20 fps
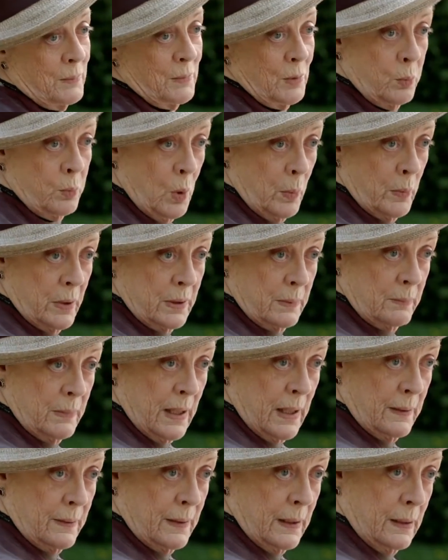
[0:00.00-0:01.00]
I'm a woman,
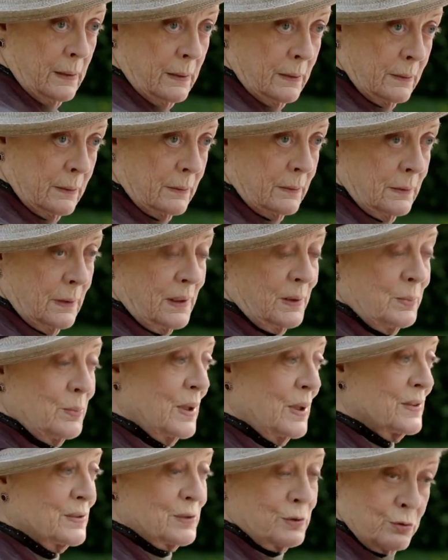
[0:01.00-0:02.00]
Mary. I can
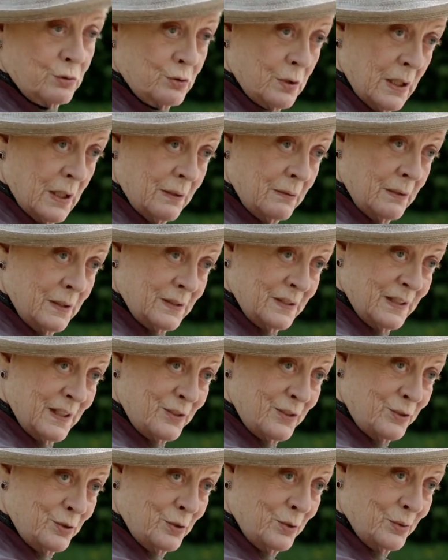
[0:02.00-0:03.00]
be as contrary as I
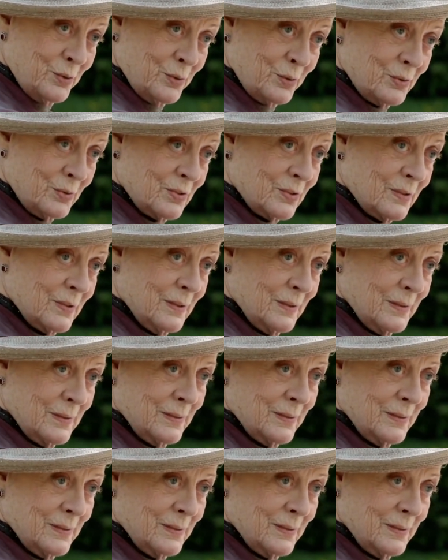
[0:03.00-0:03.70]
choose.